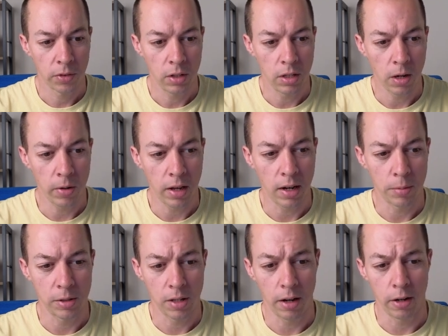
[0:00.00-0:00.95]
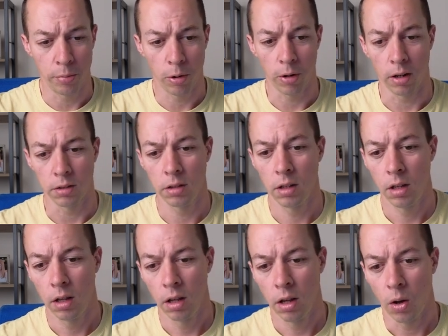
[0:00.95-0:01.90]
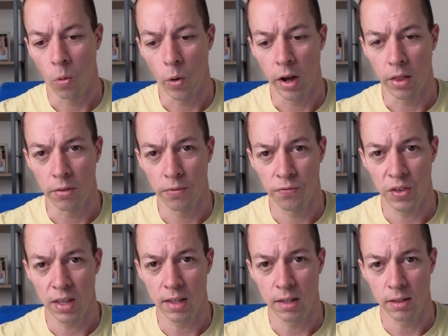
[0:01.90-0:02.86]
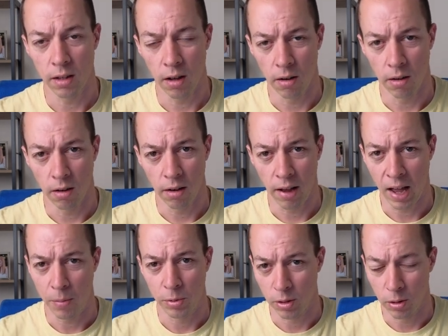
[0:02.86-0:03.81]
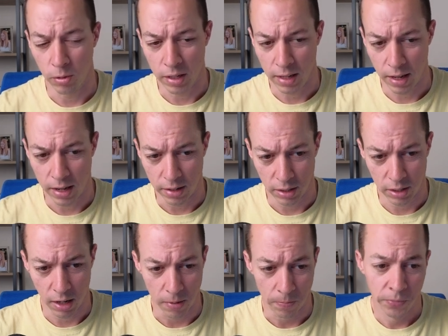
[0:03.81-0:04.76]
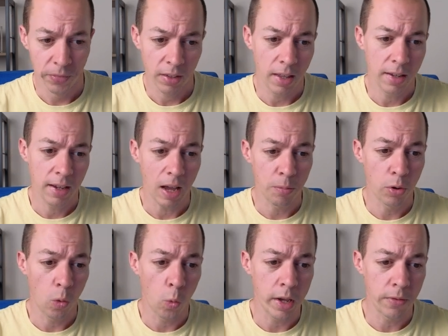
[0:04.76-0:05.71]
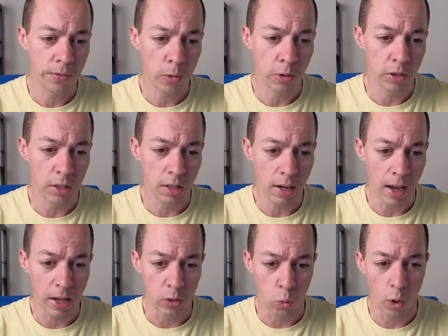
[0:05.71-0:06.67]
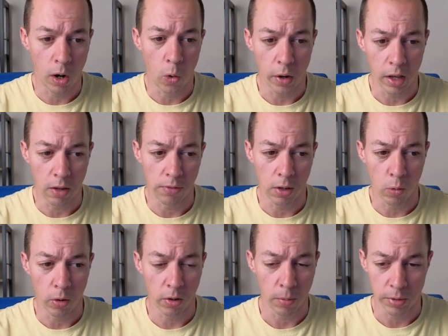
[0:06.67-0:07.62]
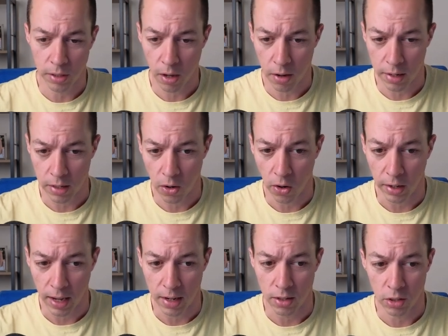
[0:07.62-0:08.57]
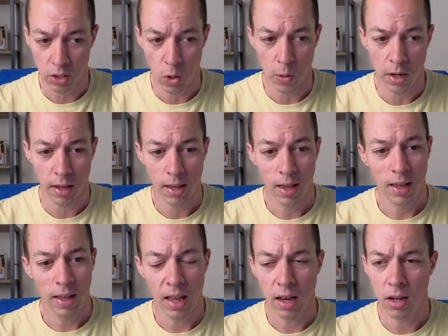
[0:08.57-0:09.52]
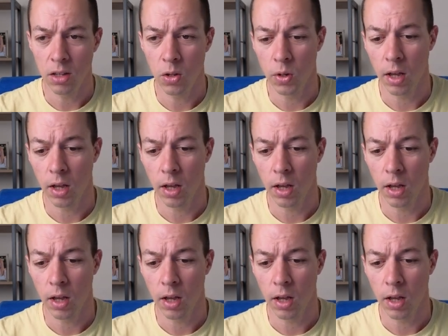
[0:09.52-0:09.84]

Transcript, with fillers: you don't end up selling a product where the fees are absolutely insane. And you can put weight filters in as well if you want. I'm certainly not against doing that. In the